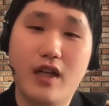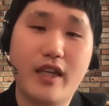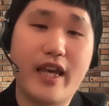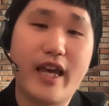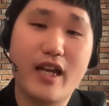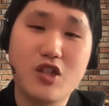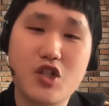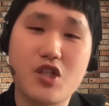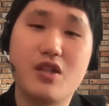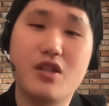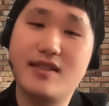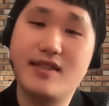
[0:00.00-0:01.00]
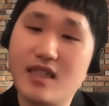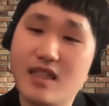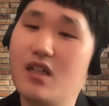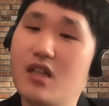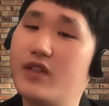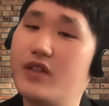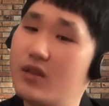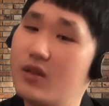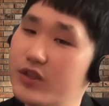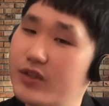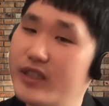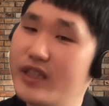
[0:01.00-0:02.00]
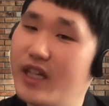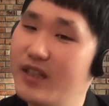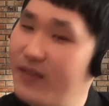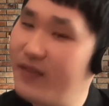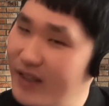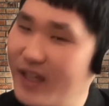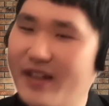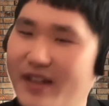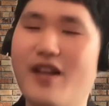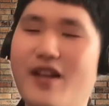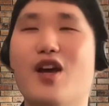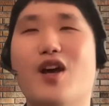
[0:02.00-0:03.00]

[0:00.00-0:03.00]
catch the scene of adultery, kind of thing like that.